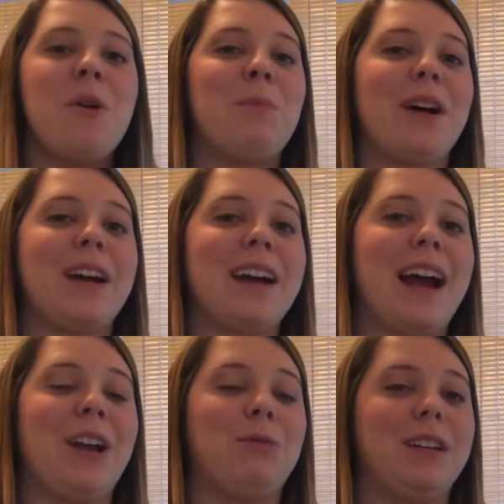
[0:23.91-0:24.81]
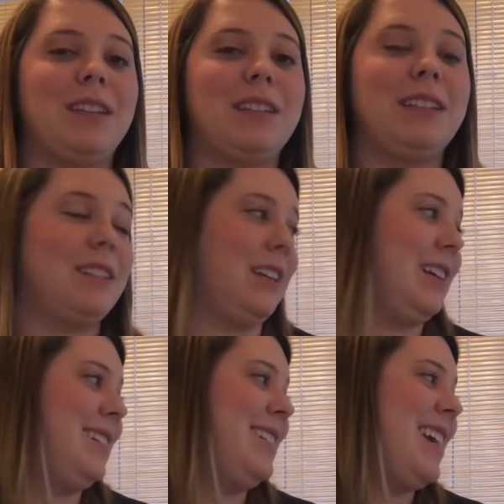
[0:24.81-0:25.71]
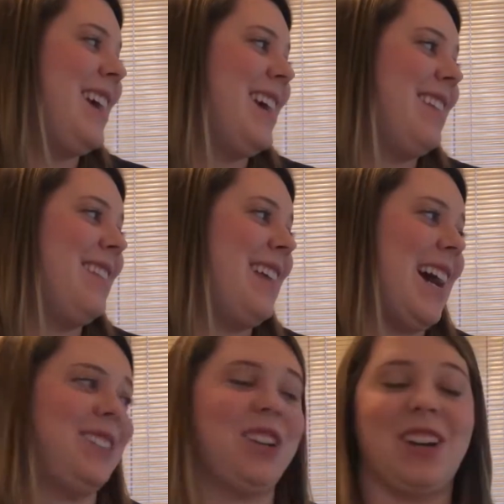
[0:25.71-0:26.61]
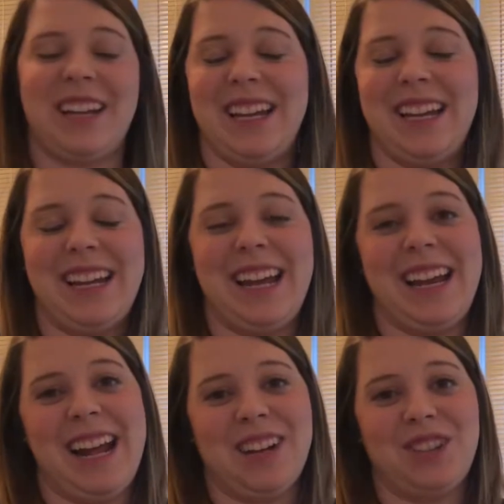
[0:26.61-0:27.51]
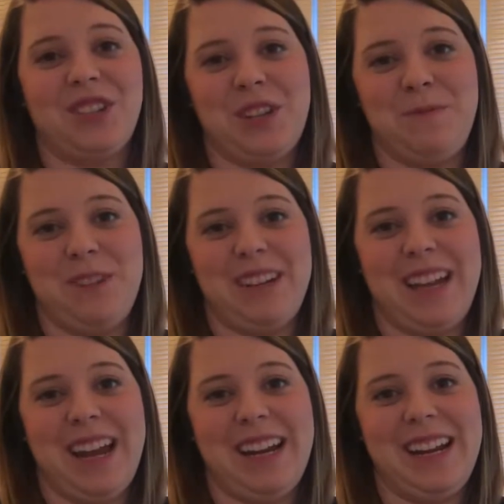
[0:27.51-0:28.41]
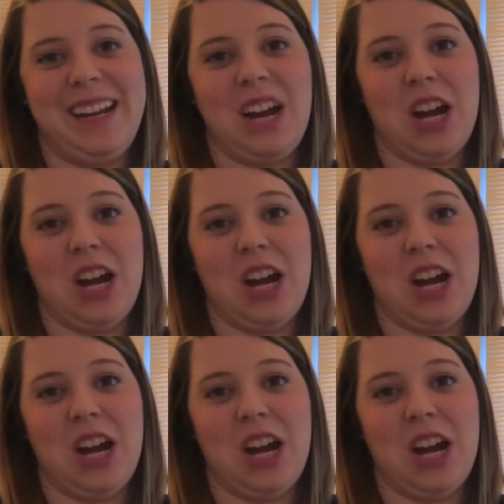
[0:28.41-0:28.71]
but I quickly learned that talking and actually communicating